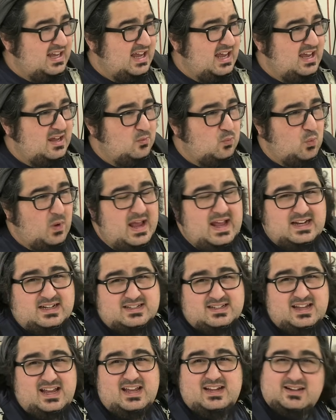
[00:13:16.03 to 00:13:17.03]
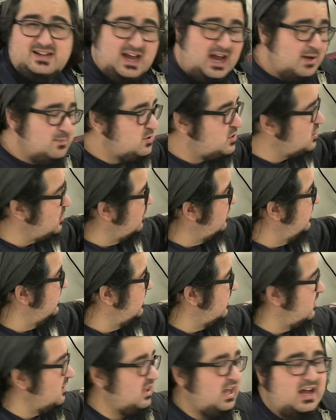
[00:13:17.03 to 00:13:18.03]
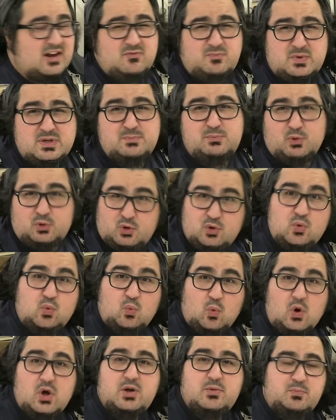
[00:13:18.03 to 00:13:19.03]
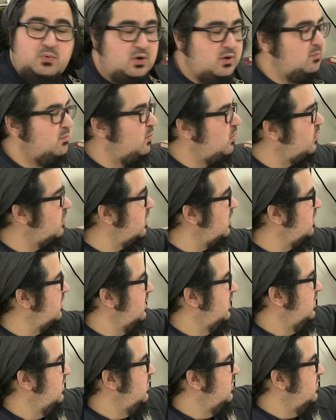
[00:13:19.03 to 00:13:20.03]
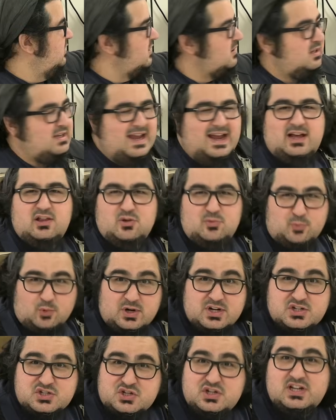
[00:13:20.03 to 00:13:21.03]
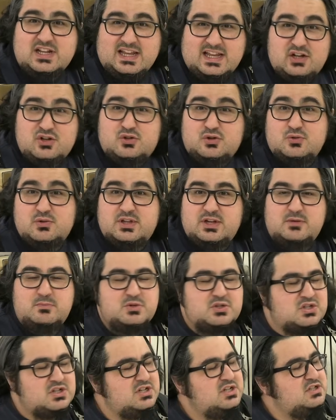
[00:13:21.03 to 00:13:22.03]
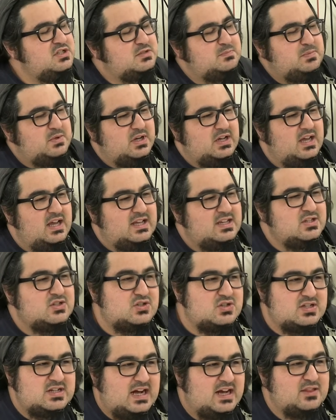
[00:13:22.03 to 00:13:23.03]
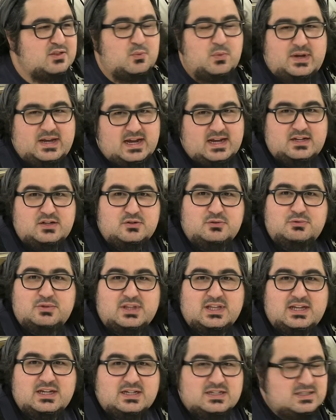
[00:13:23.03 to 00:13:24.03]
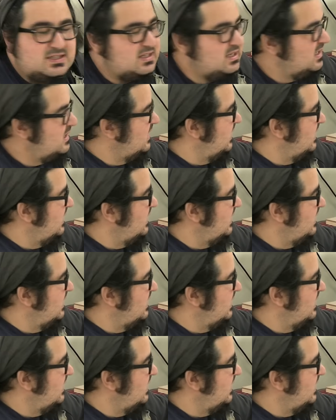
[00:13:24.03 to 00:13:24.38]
and went. And I'm sure there are a lot of people who would put more calibration into their machines, but it's just not the way I do things.